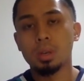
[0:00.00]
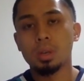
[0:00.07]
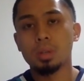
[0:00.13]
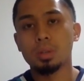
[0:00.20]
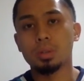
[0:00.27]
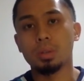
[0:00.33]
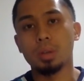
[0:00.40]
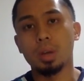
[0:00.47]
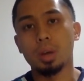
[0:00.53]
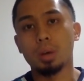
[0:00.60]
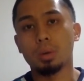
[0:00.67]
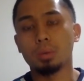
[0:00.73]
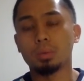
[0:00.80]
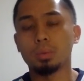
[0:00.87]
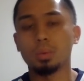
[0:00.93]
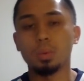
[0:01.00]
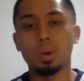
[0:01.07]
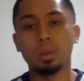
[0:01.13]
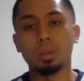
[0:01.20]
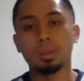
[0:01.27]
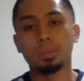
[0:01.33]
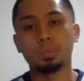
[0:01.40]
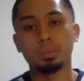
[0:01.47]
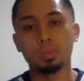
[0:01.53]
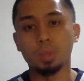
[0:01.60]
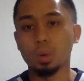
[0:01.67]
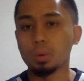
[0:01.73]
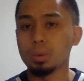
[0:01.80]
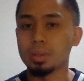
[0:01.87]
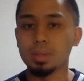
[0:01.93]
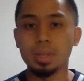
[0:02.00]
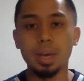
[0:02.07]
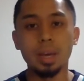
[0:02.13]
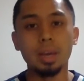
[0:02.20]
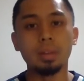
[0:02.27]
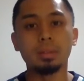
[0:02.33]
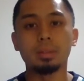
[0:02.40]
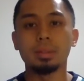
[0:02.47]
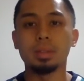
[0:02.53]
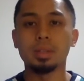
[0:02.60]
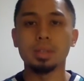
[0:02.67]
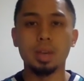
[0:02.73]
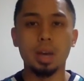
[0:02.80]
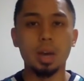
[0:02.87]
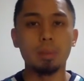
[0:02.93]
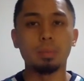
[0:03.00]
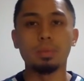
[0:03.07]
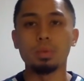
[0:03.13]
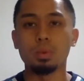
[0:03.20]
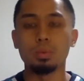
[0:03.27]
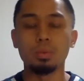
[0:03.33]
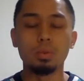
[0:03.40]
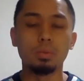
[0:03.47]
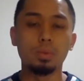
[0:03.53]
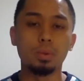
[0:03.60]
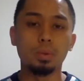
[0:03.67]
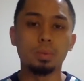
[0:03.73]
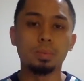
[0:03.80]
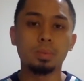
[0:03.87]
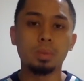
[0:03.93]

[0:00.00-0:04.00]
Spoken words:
So now we want to note the date, the time of the removal.